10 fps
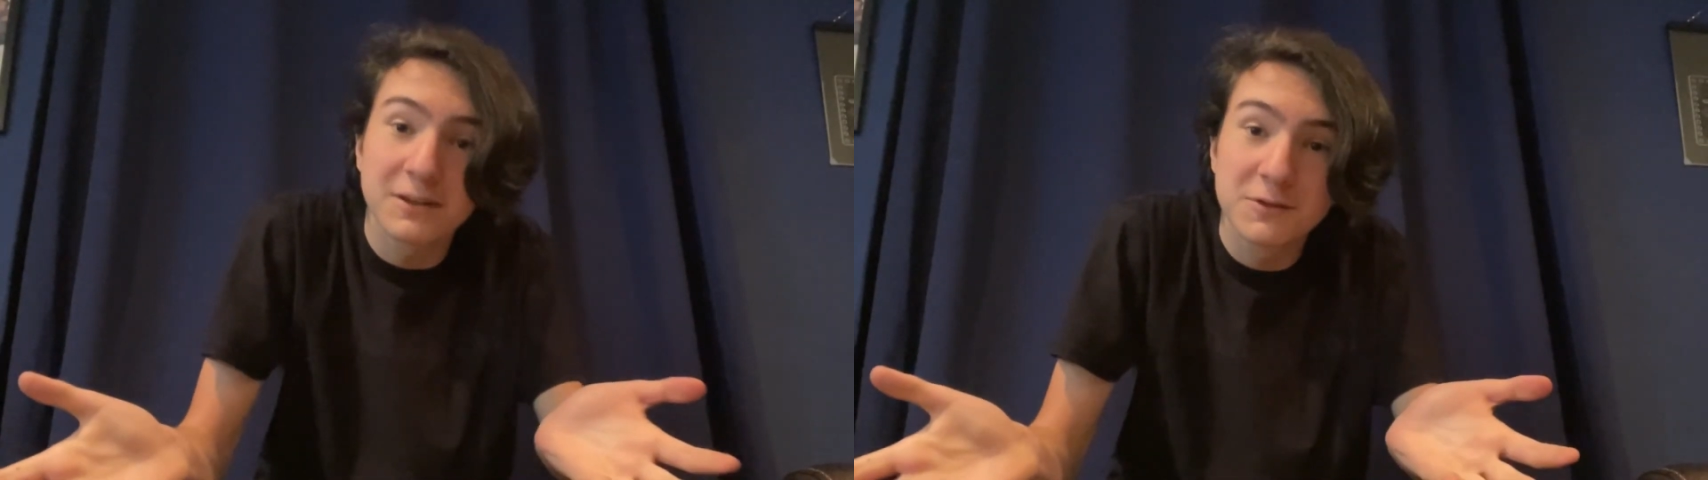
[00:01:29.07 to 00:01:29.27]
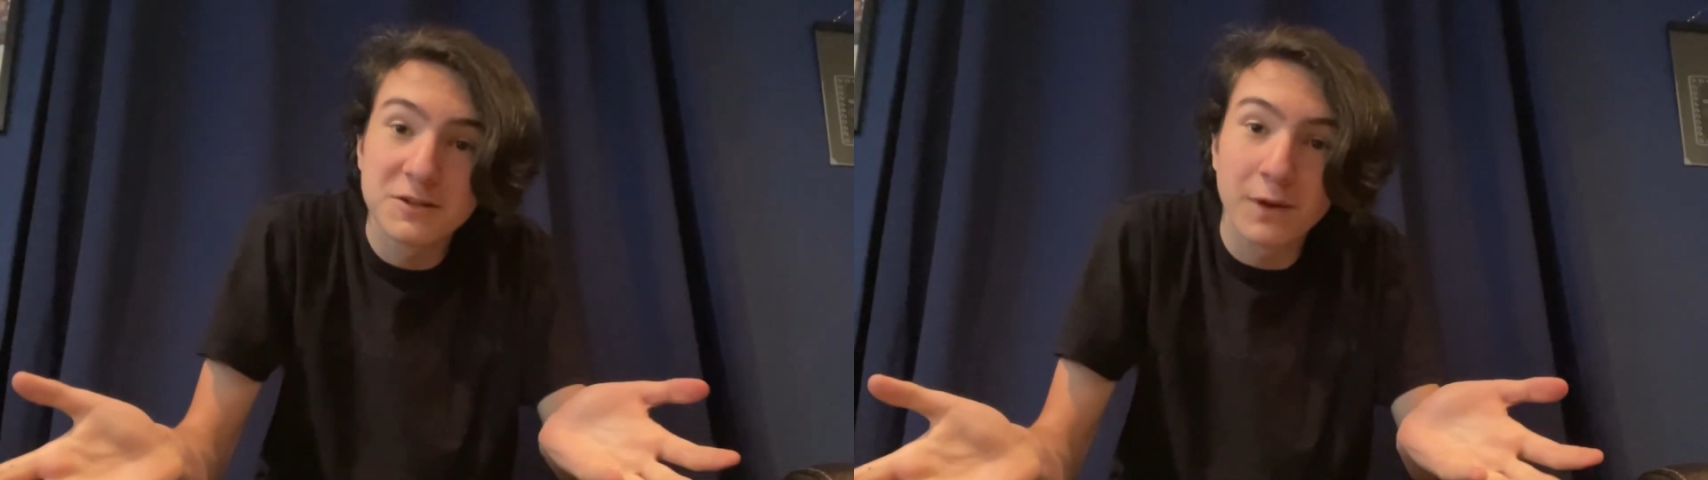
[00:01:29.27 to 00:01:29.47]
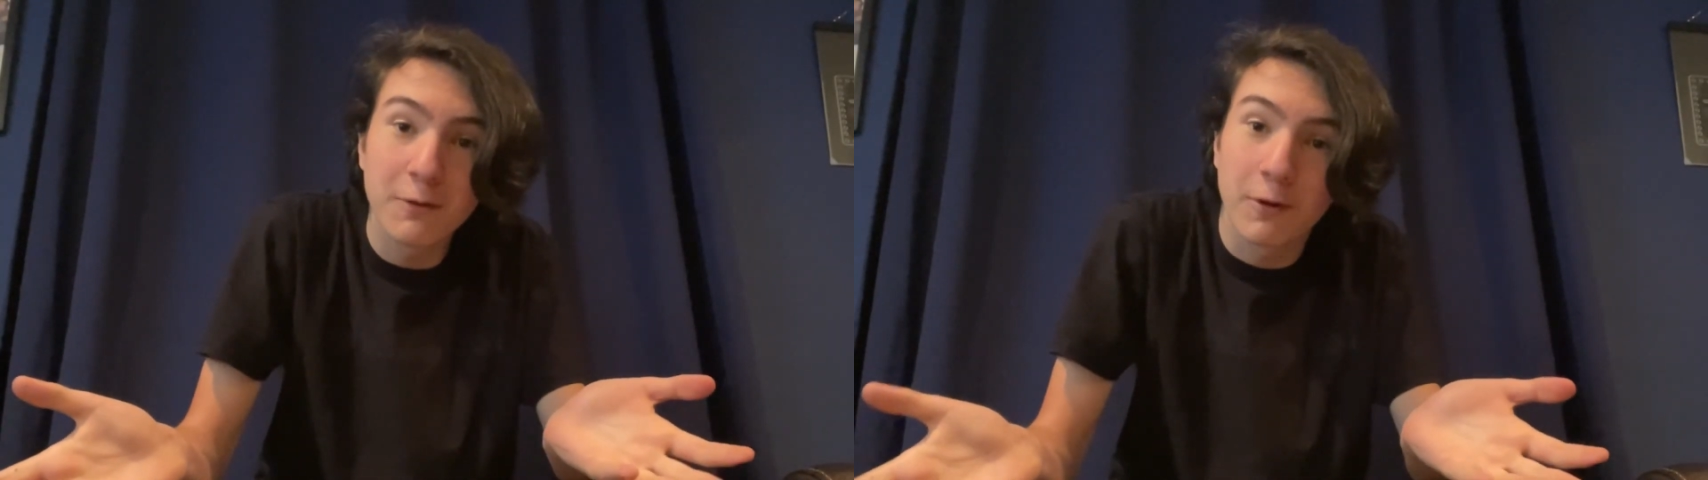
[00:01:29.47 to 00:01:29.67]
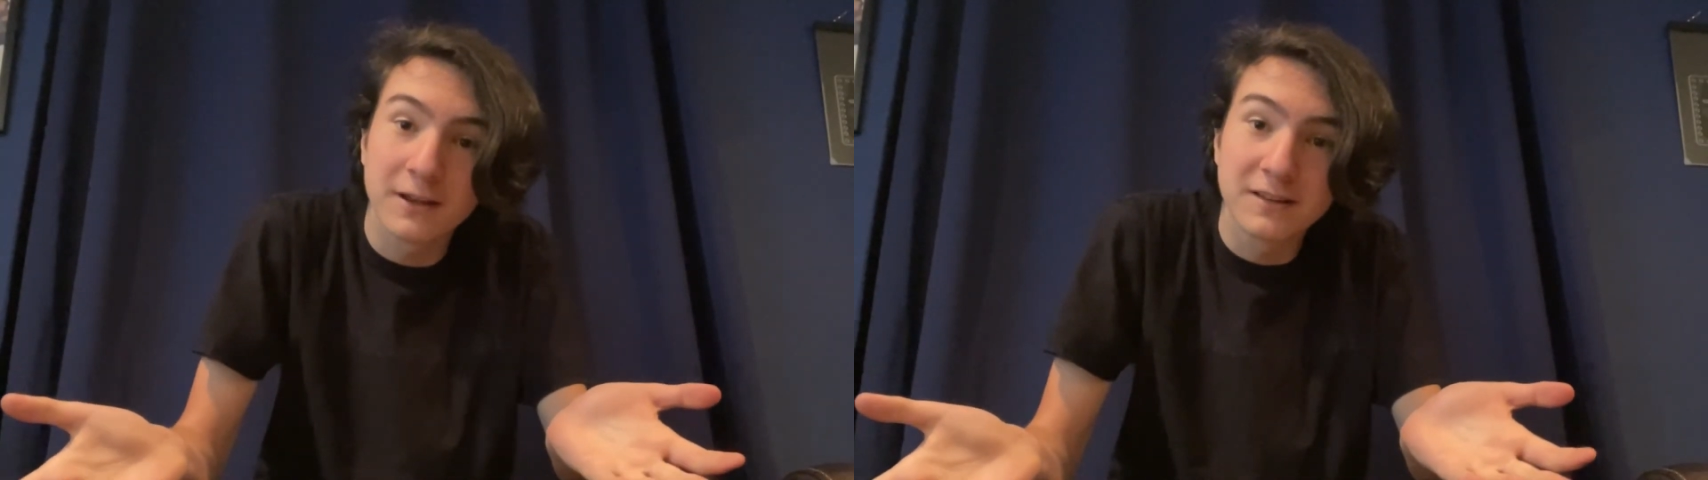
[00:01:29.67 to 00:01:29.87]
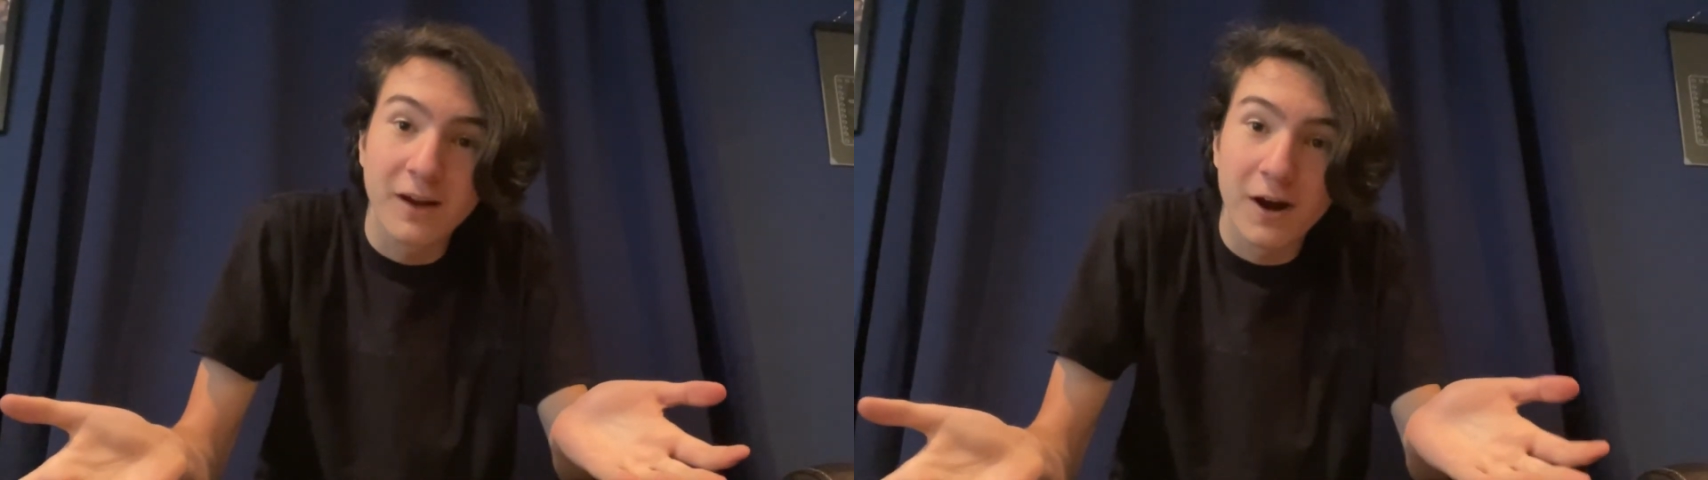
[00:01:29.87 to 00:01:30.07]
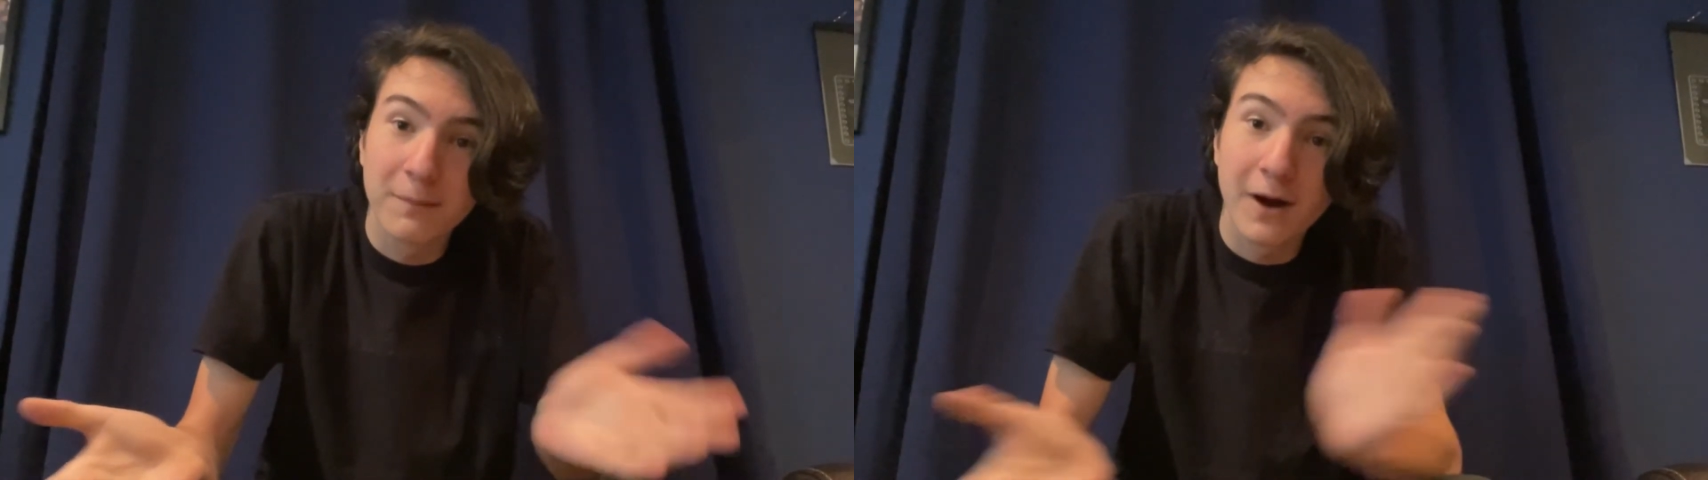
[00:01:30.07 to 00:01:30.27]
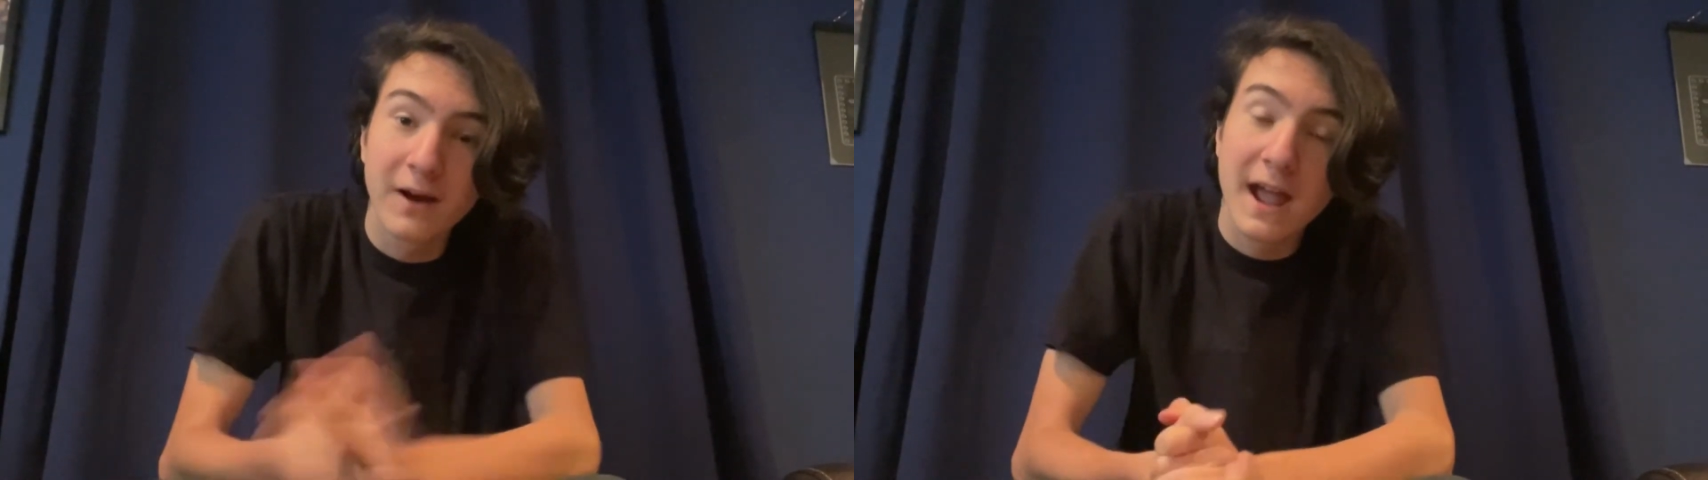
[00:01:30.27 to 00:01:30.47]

just what I wanted to talk about.